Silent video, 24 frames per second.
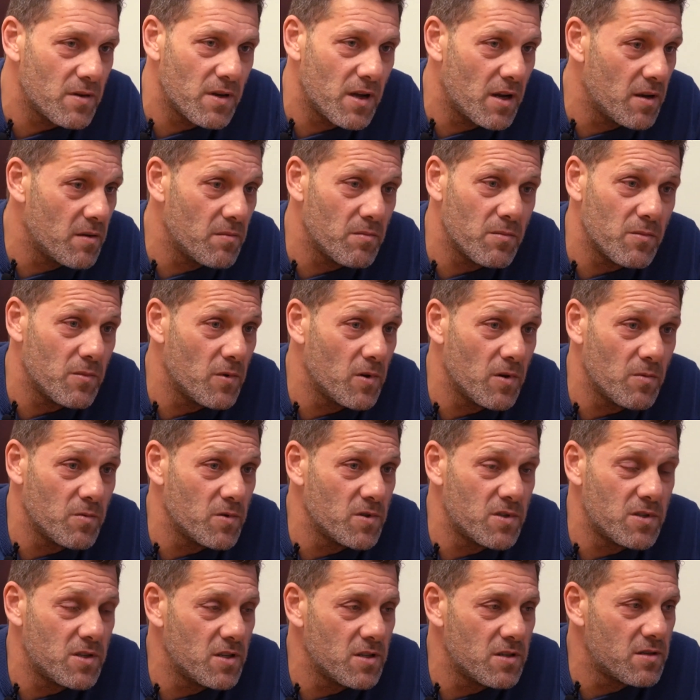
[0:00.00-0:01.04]
And it
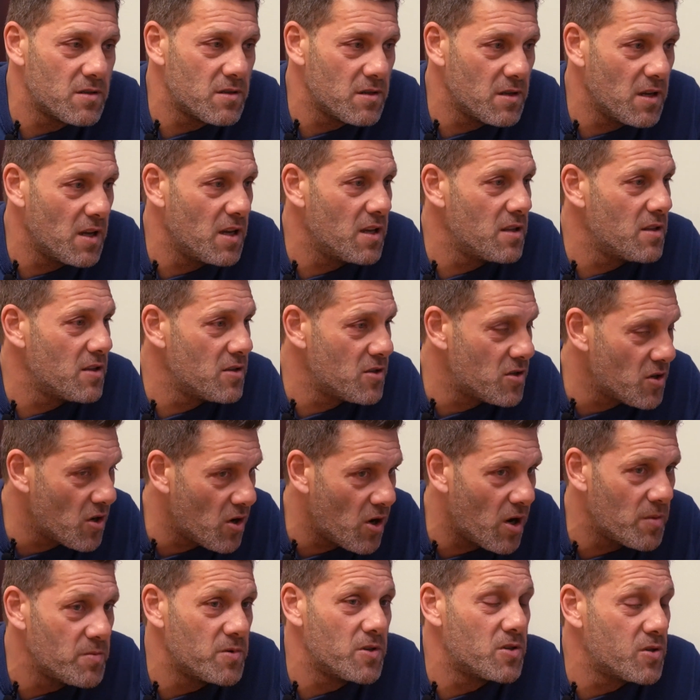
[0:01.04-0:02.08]
was just, the
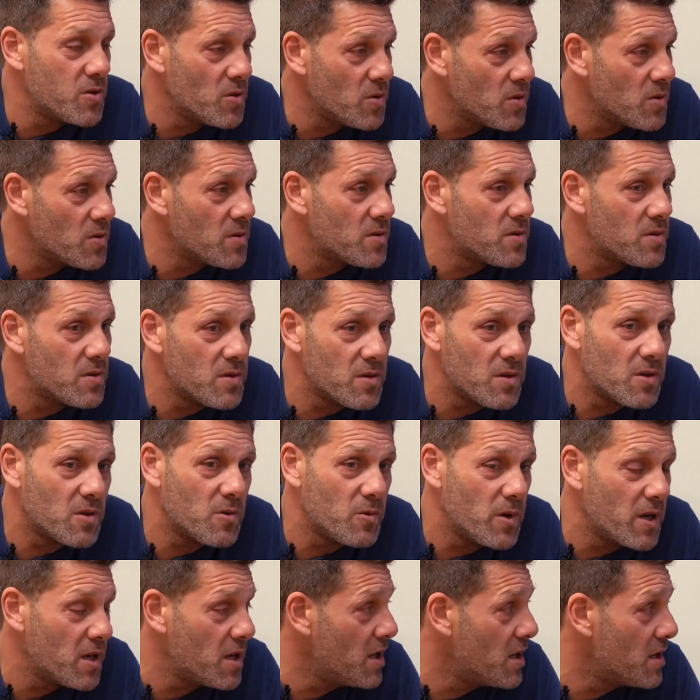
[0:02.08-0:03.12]
jibes, the taunts,
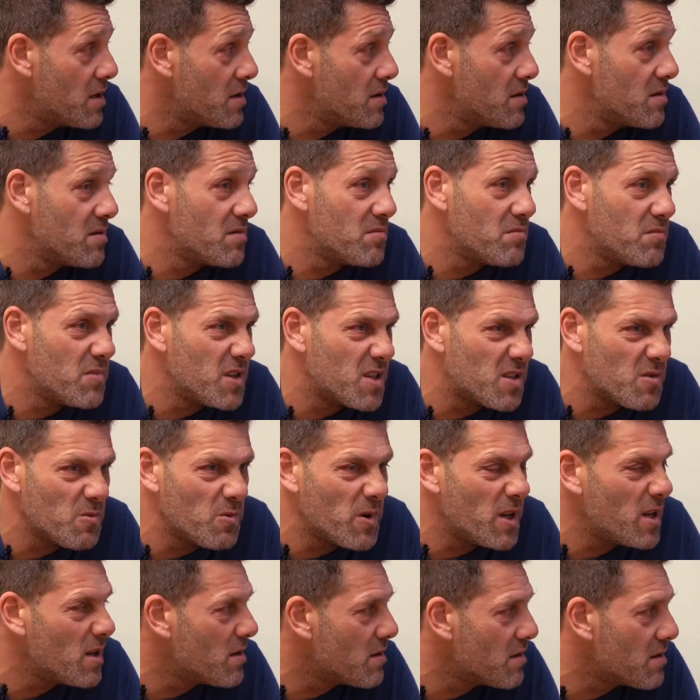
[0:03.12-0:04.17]
quick hit, miss a
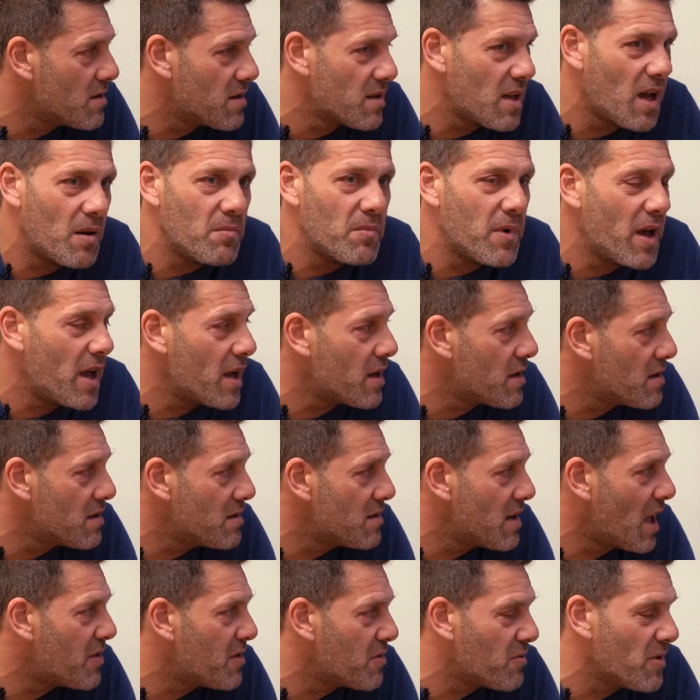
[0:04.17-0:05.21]
week, come back,
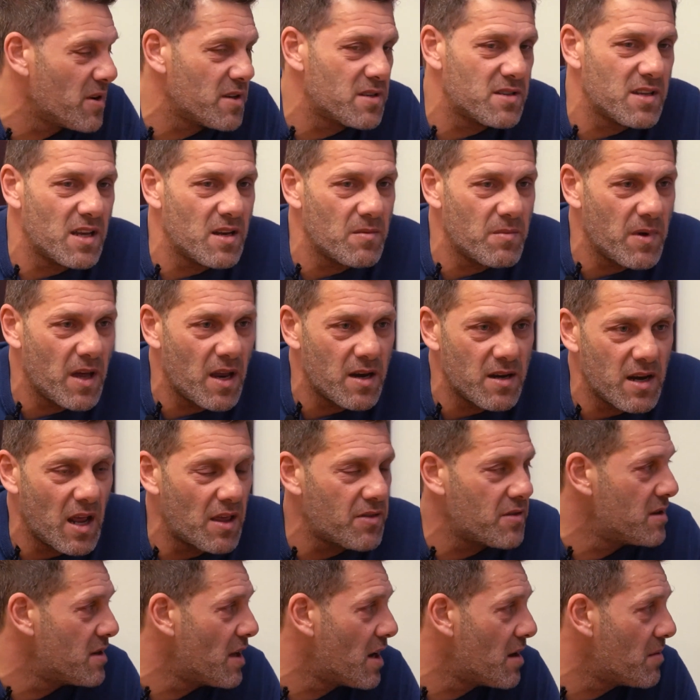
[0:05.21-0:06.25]
nothing really said about it,
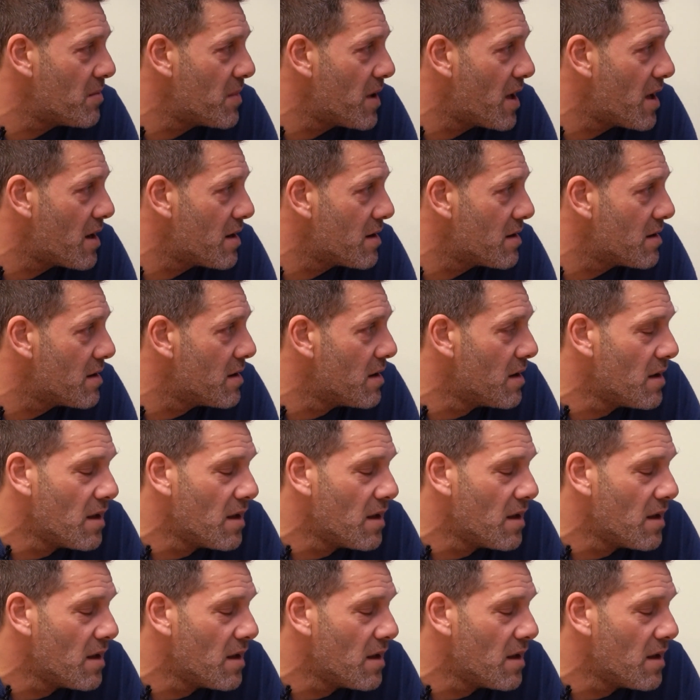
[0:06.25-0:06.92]
nothing done about it.